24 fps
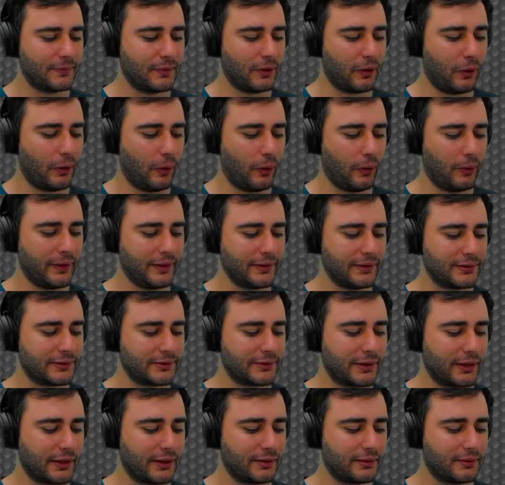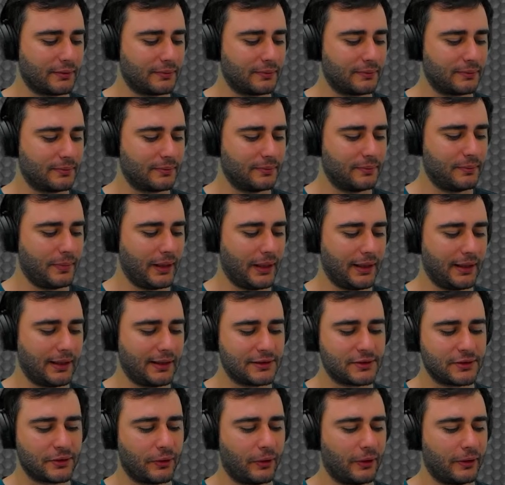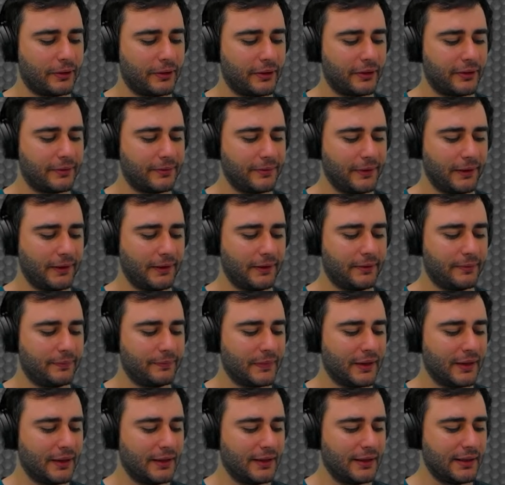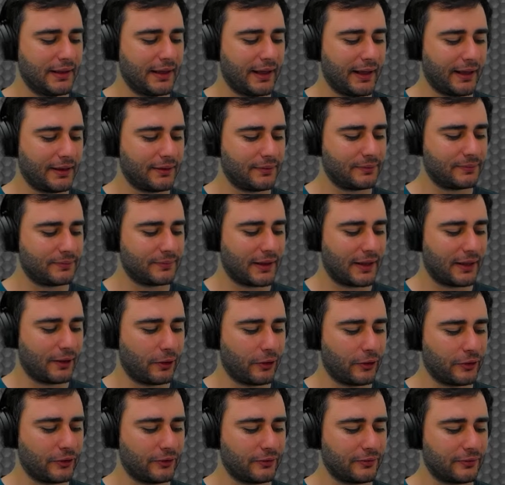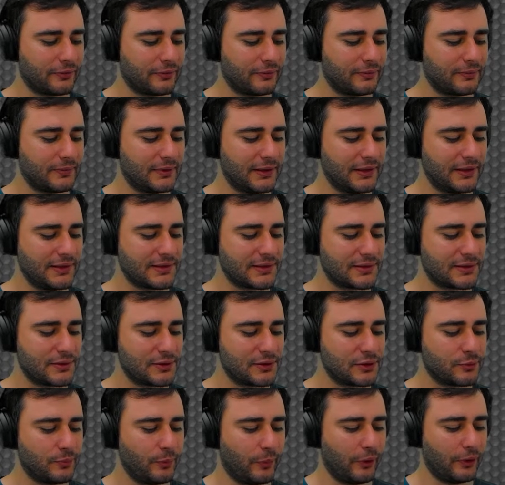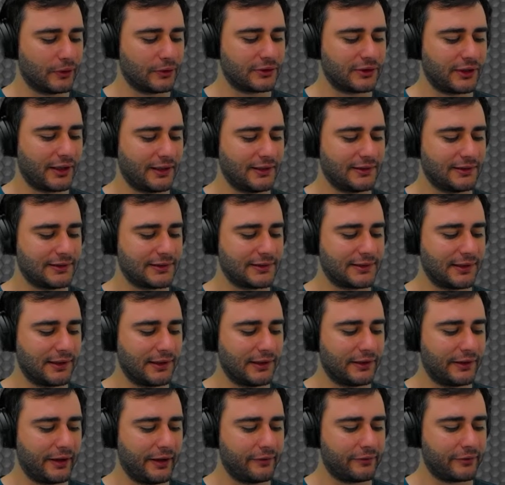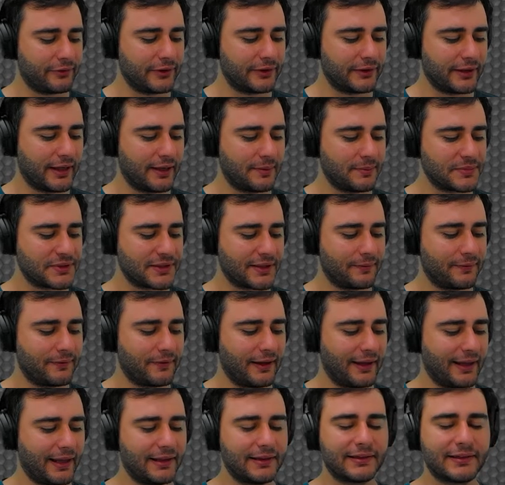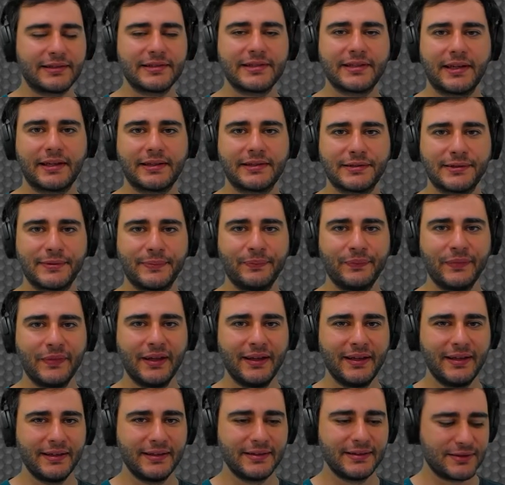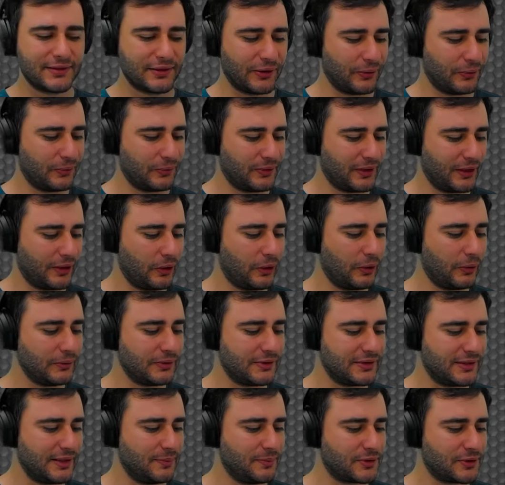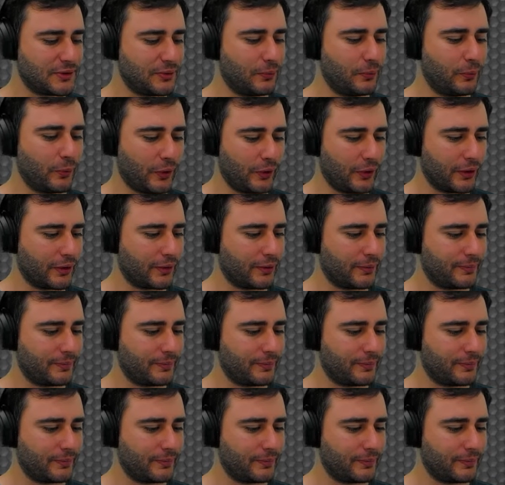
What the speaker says: orange, and pinkish color here, and a lot of these small changes here every time something intersects. So the code seems to work,